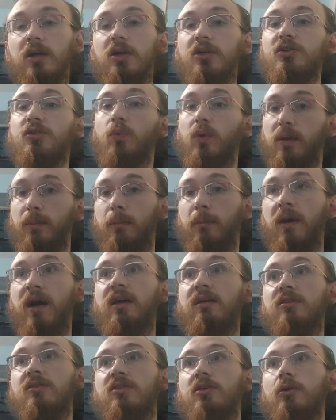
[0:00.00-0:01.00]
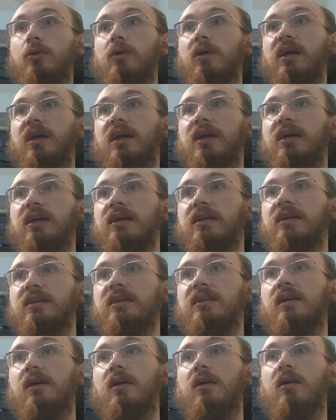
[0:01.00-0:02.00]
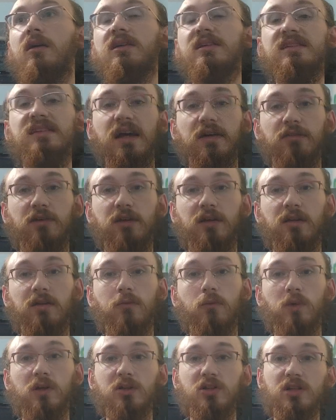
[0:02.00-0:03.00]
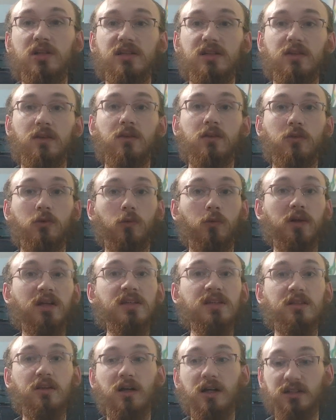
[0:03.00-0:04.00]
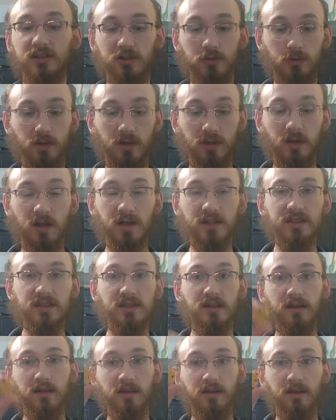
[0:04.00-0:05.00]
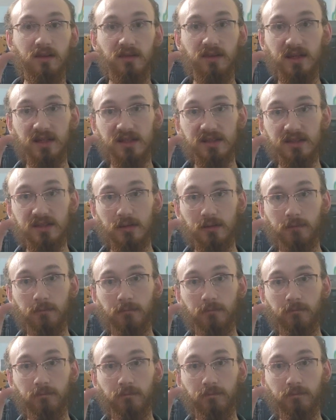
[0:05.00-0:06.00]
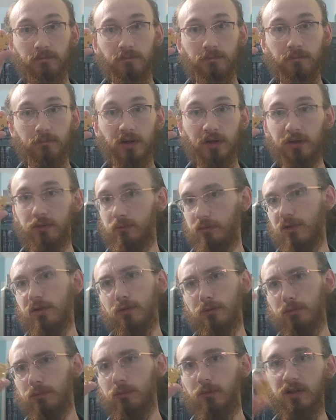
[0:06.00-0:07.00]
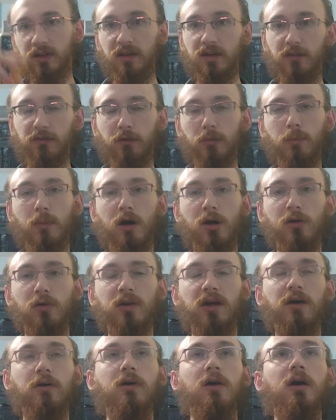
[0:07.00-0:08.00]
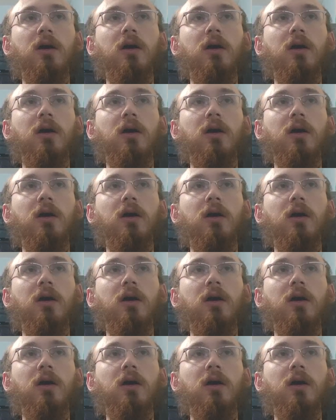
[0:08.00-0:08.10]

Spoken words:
So what it might do is 7, which is 3 slots, 3 locks, this, but with a different model now.